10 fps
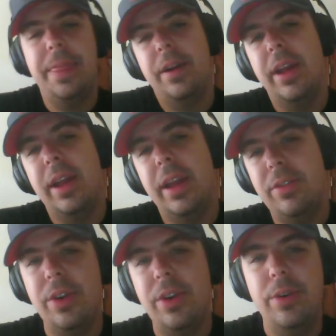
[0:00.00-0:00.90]
Okay,
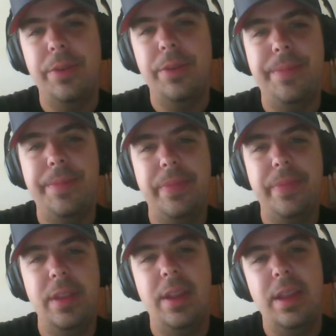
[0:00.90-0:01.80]
so
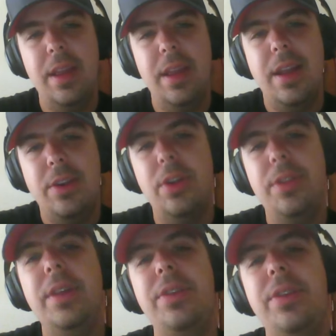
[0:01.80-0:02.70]

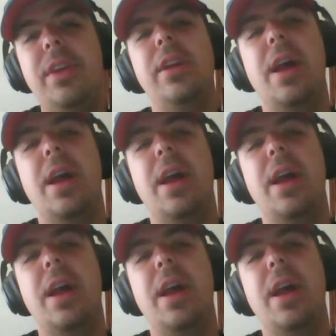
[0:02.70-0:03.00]
this is